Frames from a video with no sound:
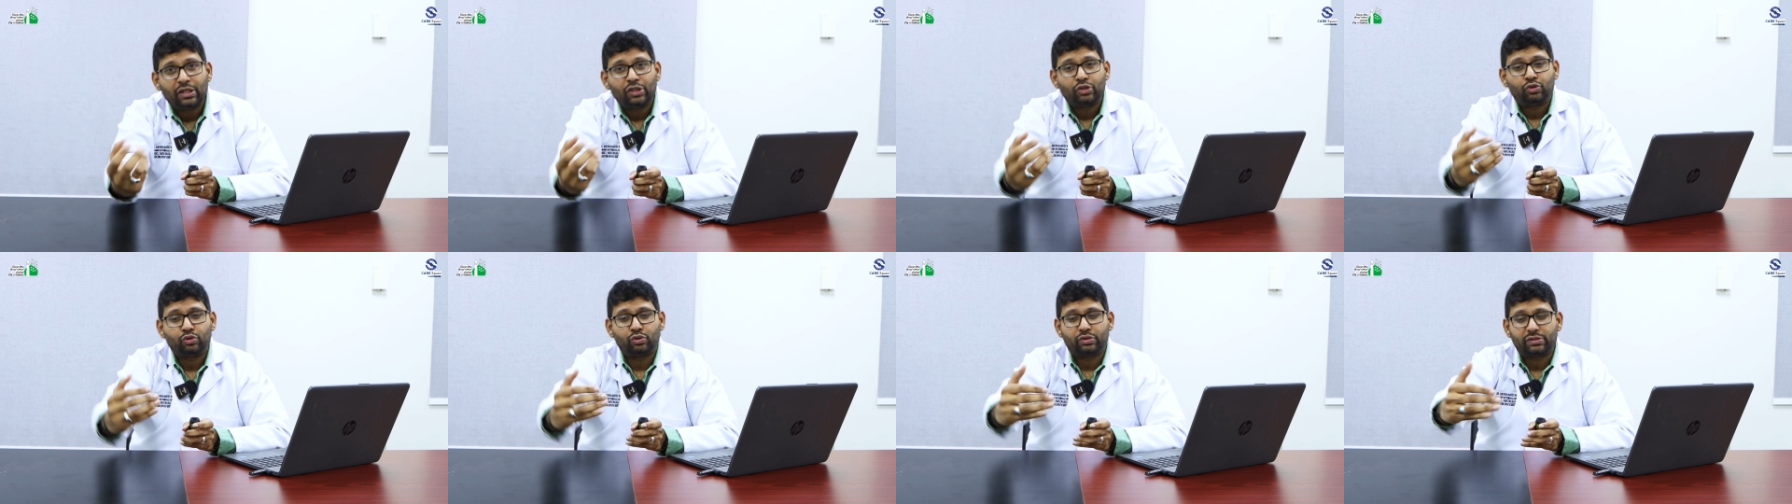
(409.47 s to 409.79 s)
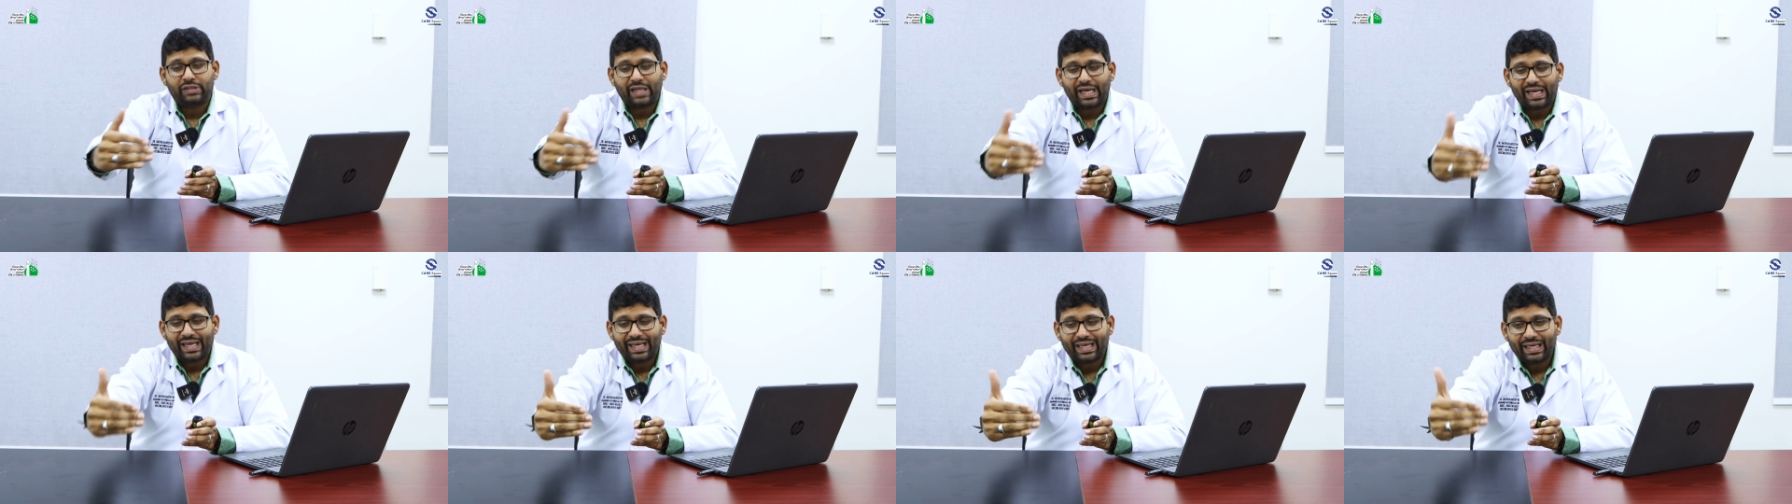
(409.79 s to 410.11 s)
to
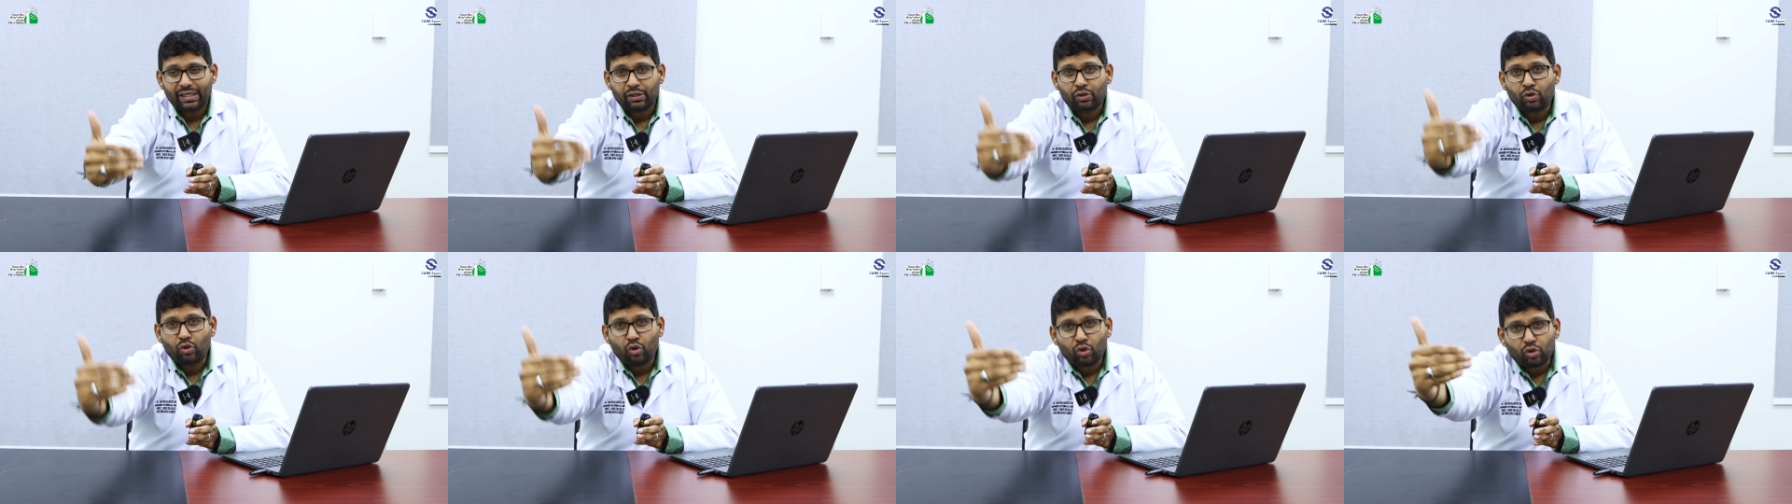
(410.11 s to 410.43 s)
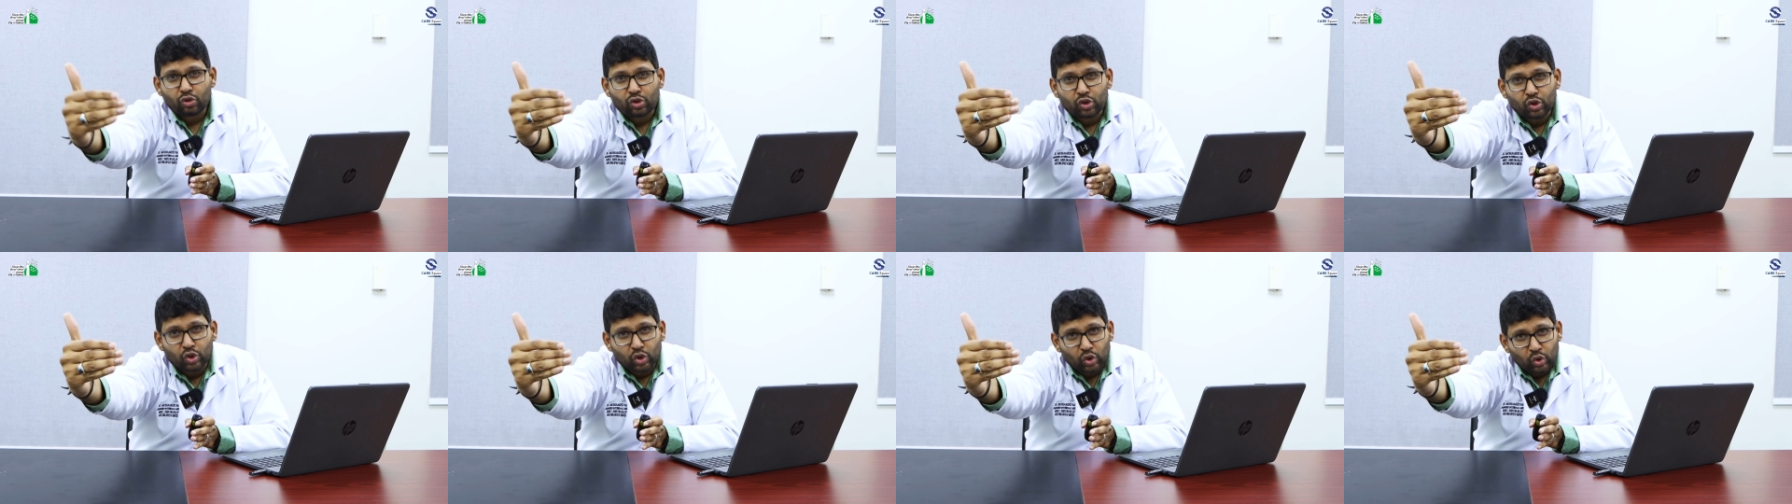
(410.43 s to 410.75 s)
try and
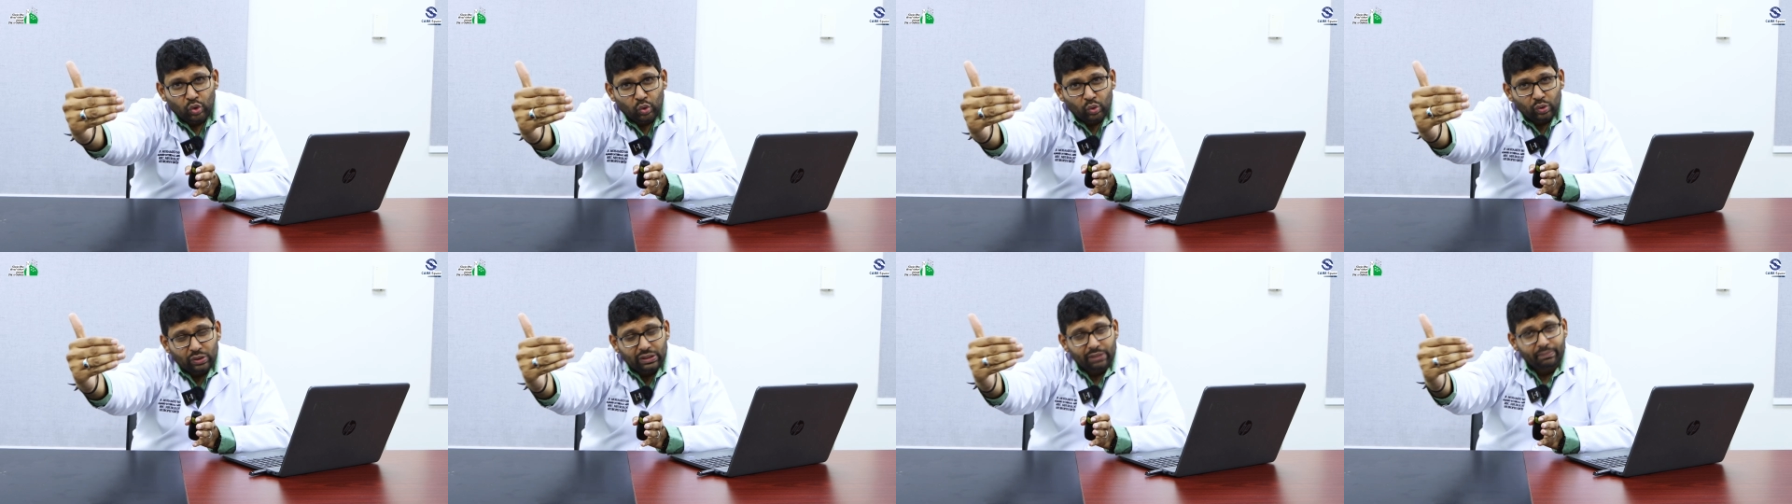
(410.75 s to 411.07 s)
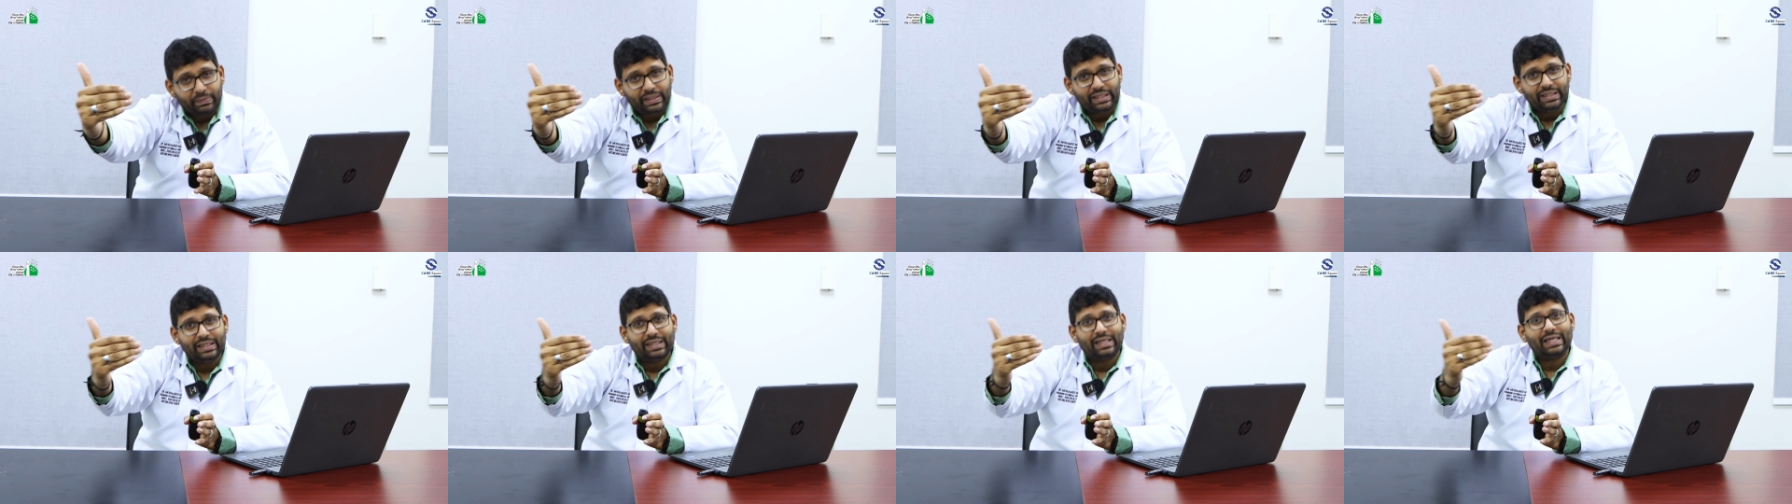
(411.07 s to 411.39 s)
go through the
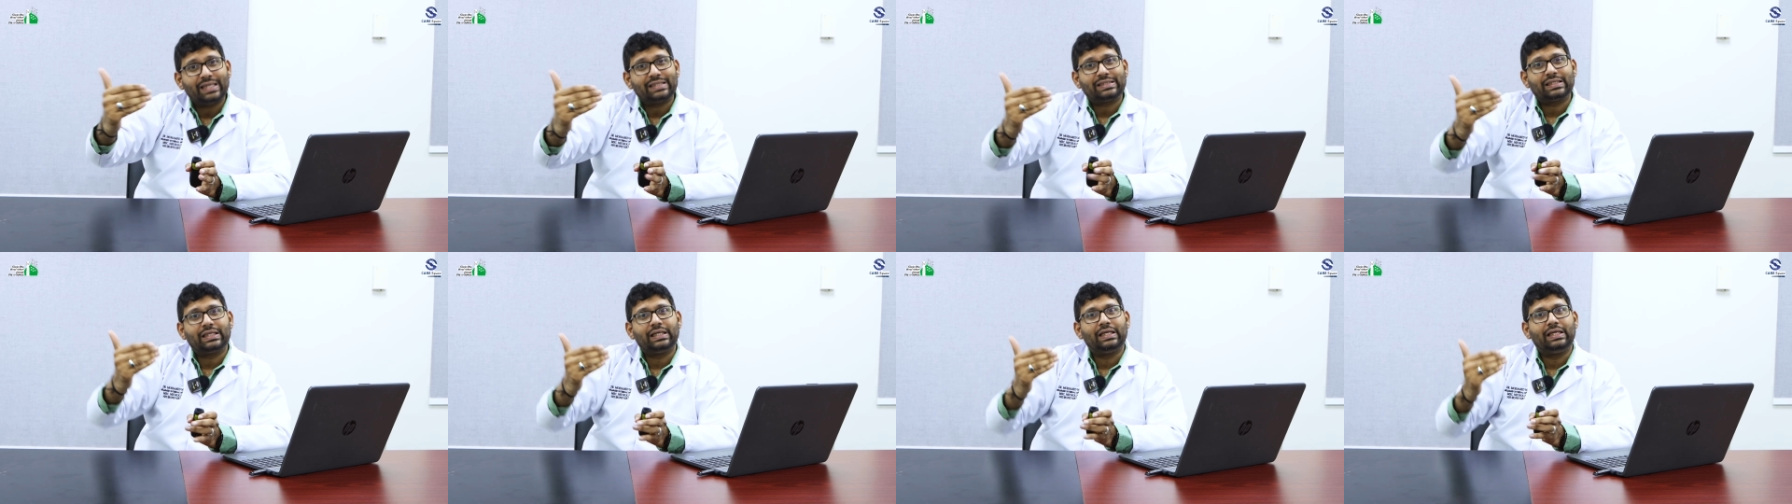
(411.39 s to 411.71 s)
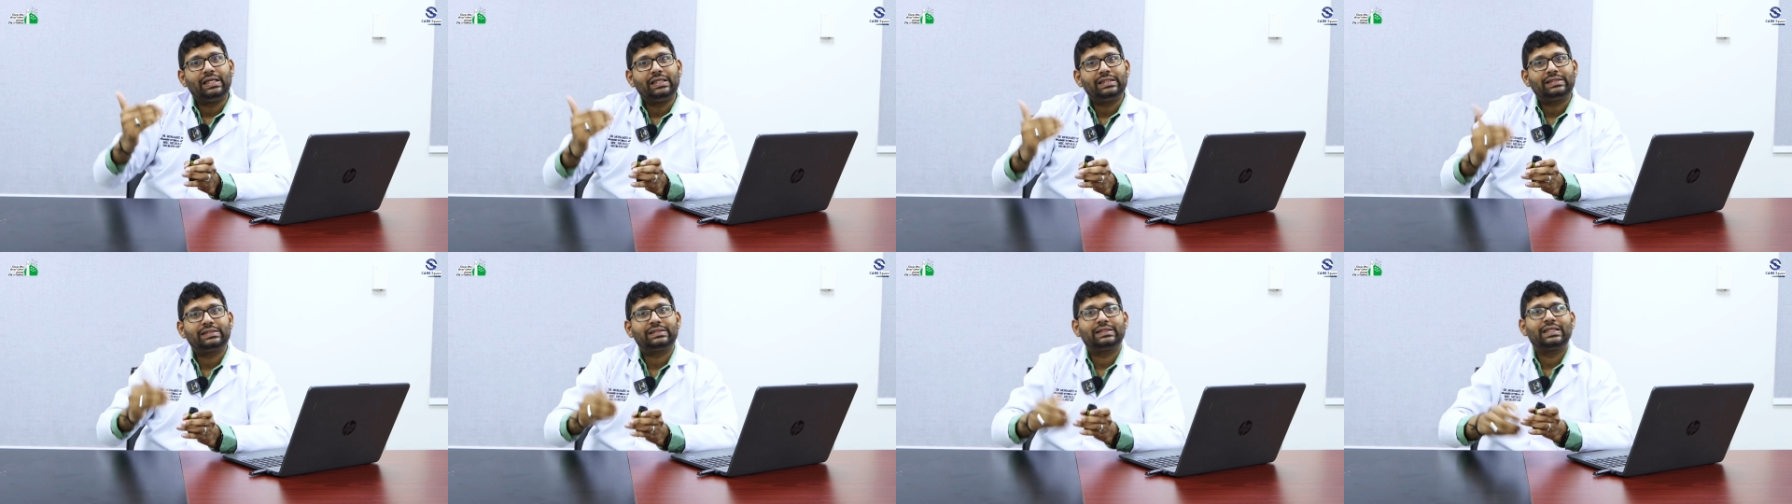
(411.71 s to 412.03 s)
medication
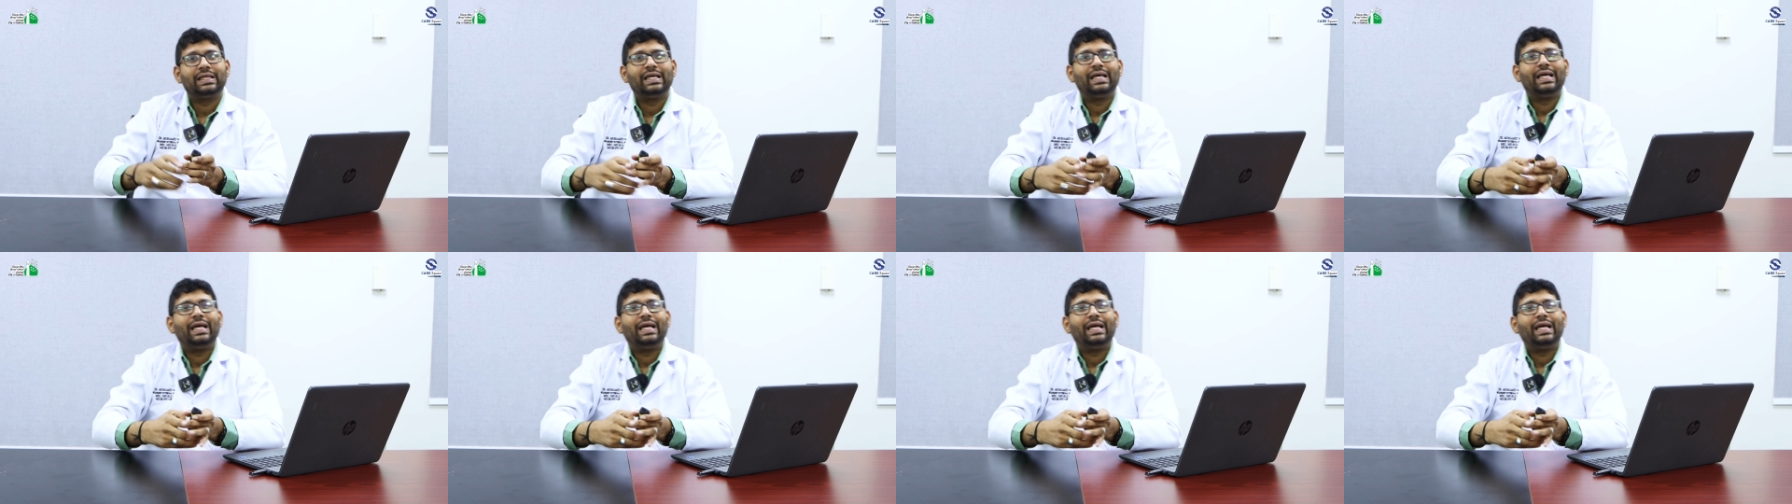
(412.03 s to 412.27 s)
list